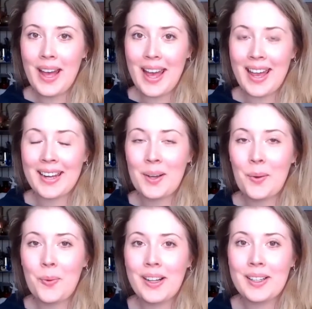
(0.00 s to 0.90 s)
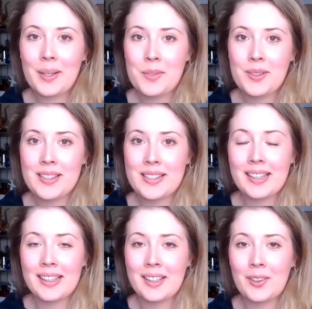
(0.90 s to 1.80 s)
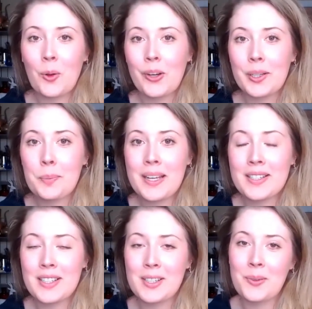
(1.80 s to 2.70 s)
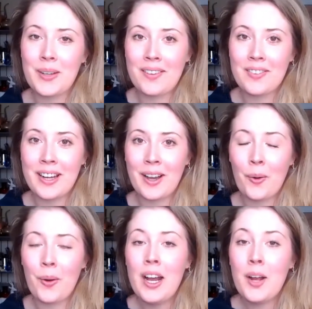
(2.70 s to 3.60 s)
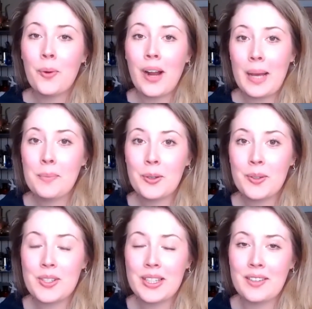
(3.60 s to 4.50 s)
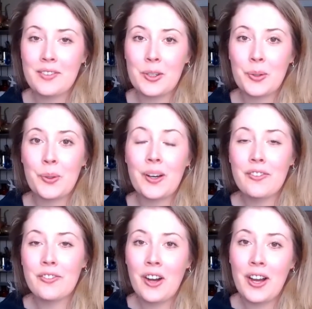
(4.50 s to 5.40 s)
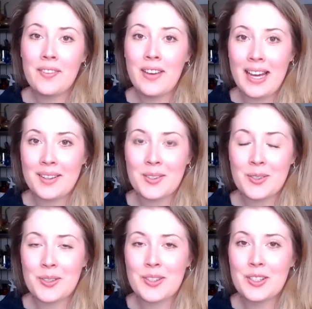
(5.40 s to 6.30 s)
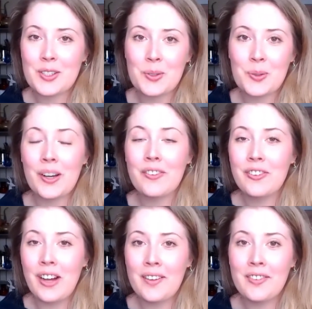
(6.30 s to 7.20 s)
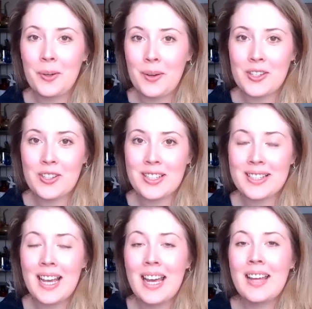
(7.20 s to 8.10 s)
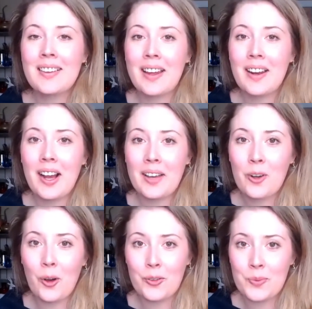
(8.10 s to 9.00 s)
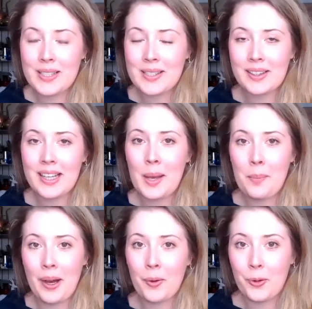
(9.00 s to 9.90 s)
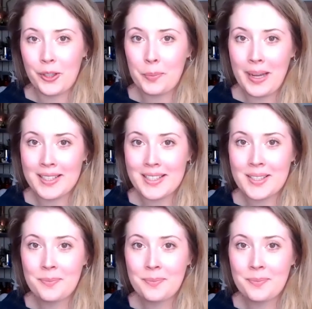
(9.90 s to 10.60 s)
and welcome to this little oil painting Q&A video where I'm going to give you 5 answers to 5 questions that I've gotten recently about oil paint.